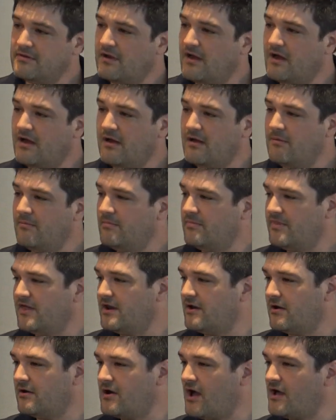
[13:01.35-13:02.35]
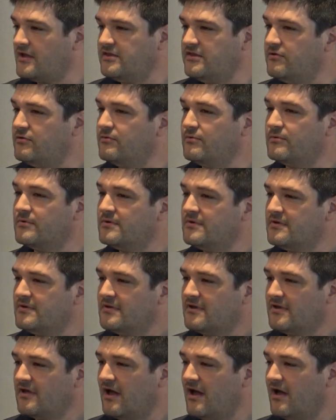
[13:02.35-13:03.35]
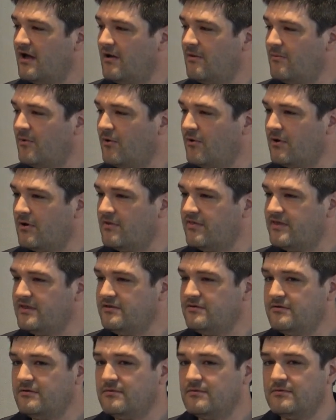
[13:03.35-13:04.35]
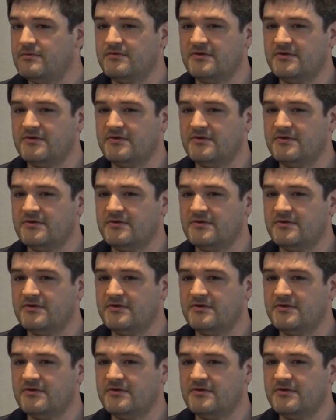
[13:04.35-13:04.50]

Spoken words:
that are not you, or that you